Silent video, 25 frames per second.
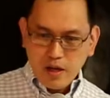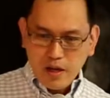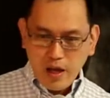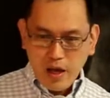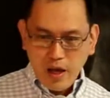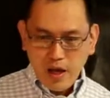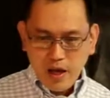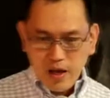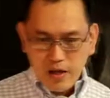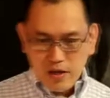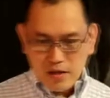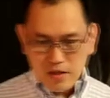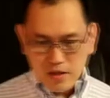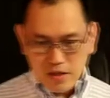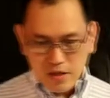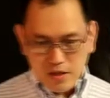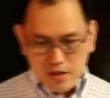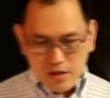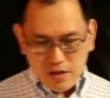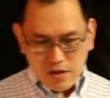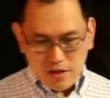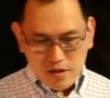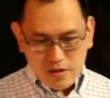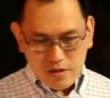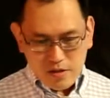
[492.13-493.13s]
And
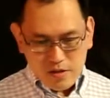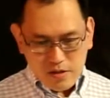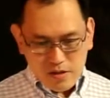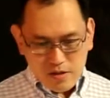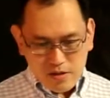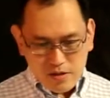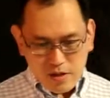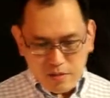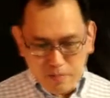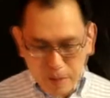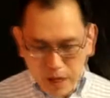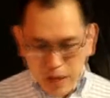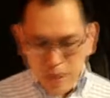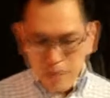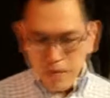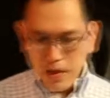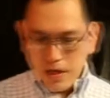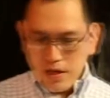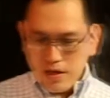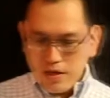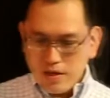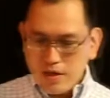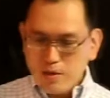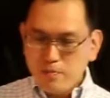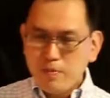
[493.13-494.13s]
the
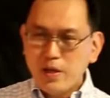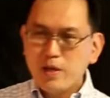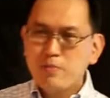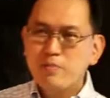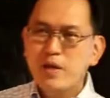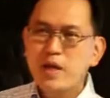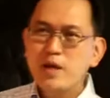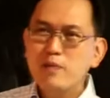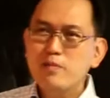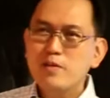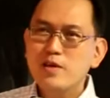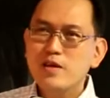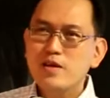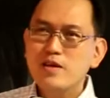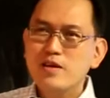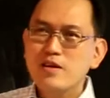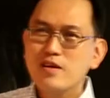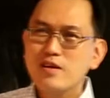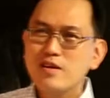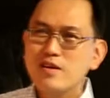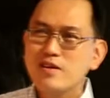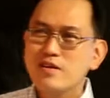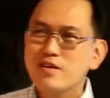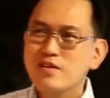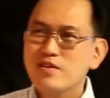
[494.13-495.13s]
baby, the big baby,
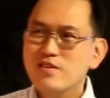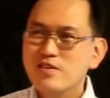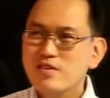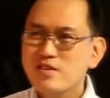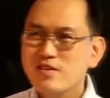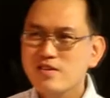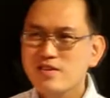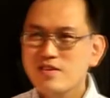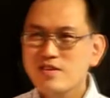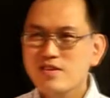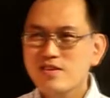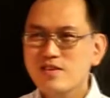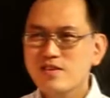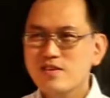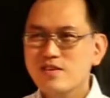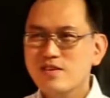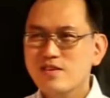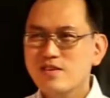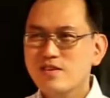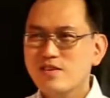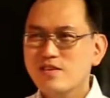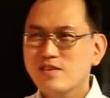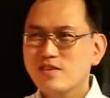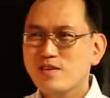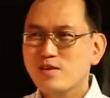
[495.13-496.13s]

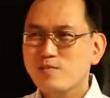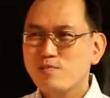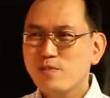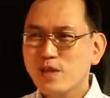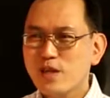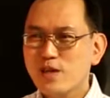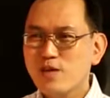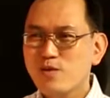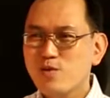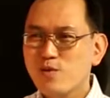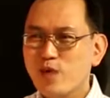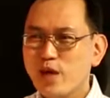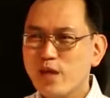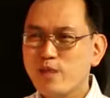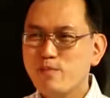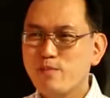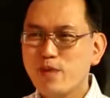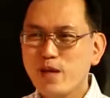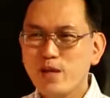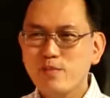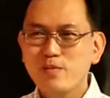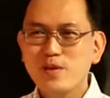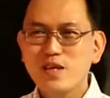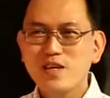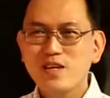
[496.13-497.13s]
the big white
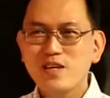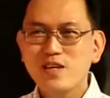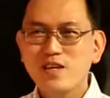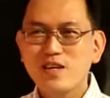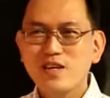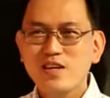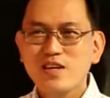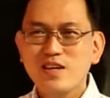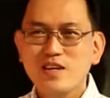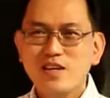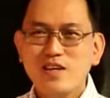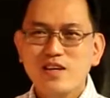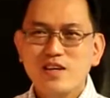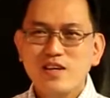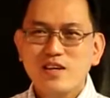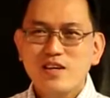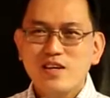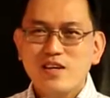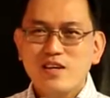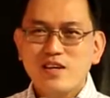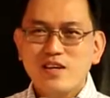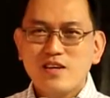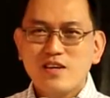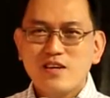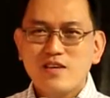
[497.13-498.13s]
baby.
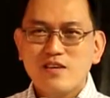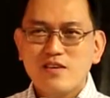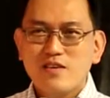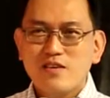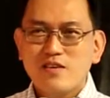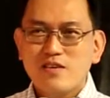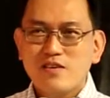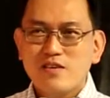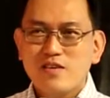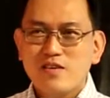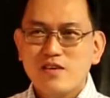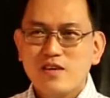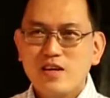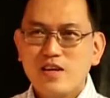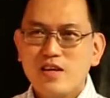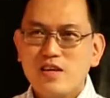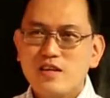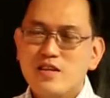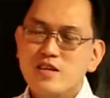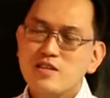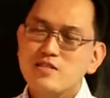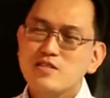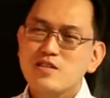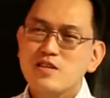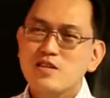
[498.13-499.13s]

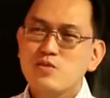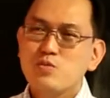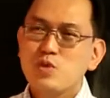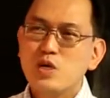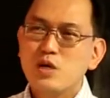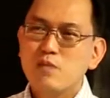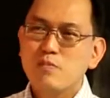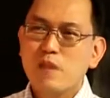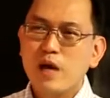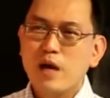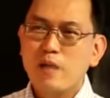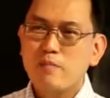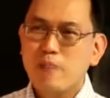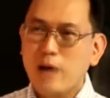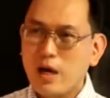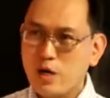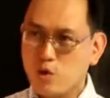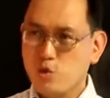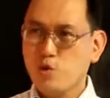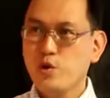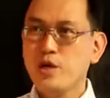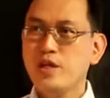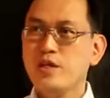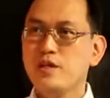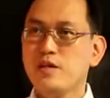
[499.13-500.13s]
Okay, that's a work by
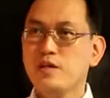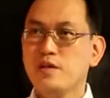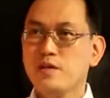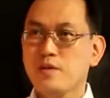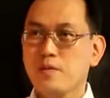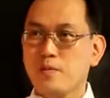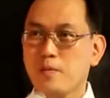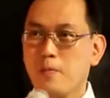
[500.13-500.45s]
Mark Quinn.